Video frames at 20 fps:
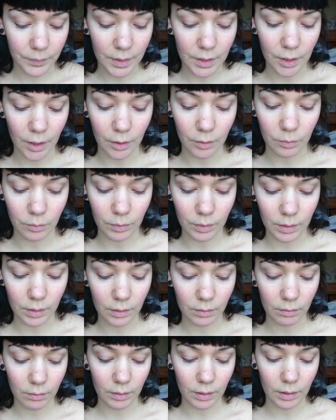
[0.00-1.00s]
So
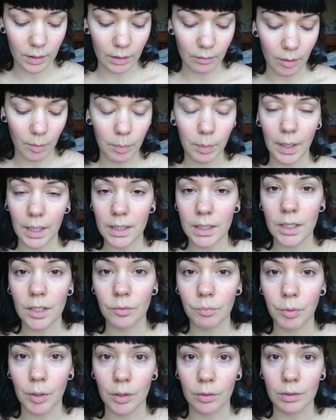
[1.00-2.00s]
there are plenty
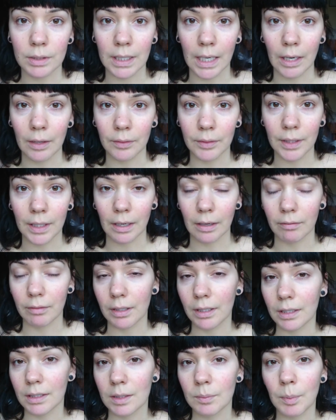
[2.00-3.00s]
of products out there,
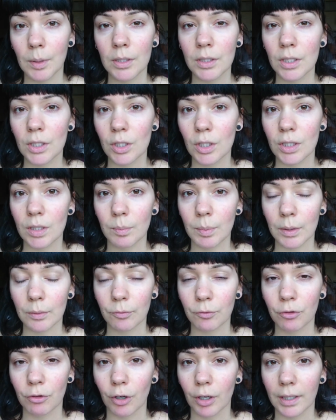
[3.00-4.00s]
and I suppose it's just a bit
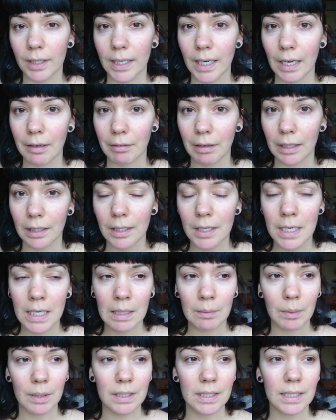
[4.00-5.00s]
of trial and error.
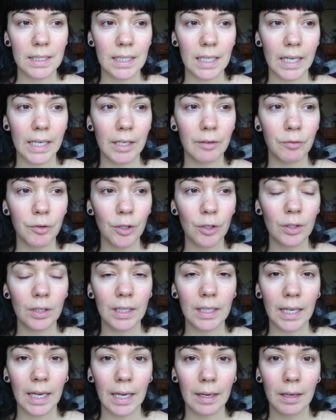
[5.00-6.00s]
But as I say, if you
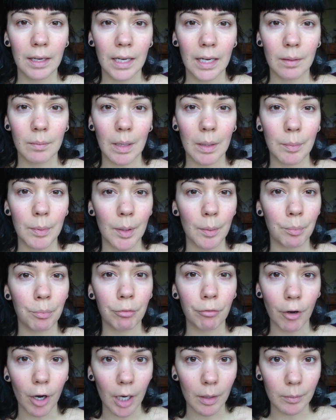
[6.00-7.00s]
can get maybe a
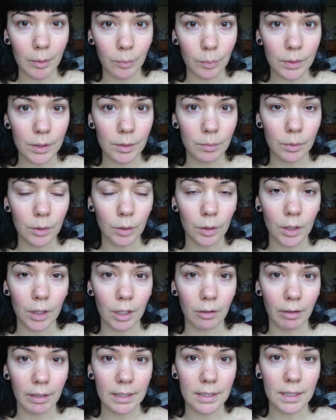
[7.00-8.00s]
primer with some colour
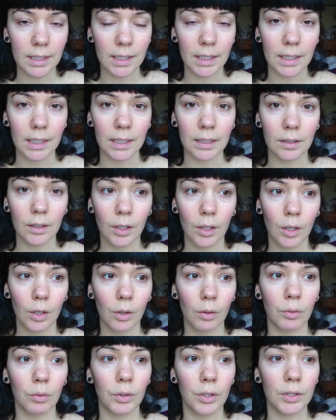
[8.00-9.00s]
correcting in,
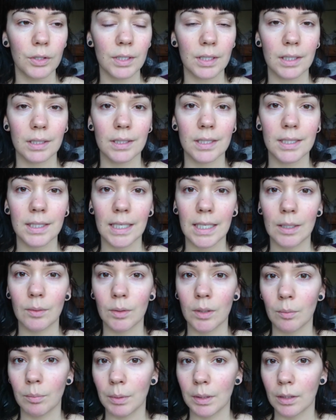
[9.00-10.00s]
or use a concealer
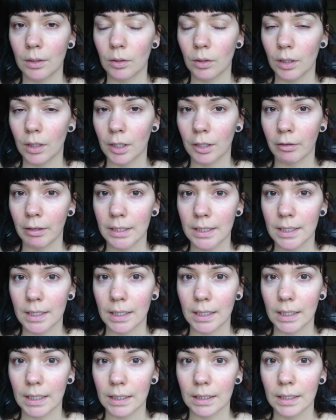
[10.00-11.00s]
with a bit of colour
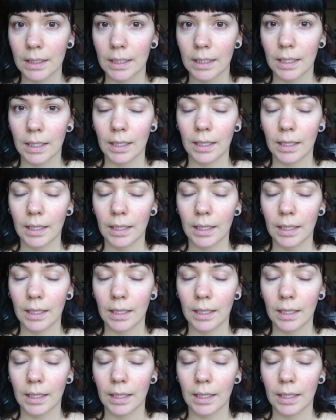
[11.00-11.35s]
correcting in,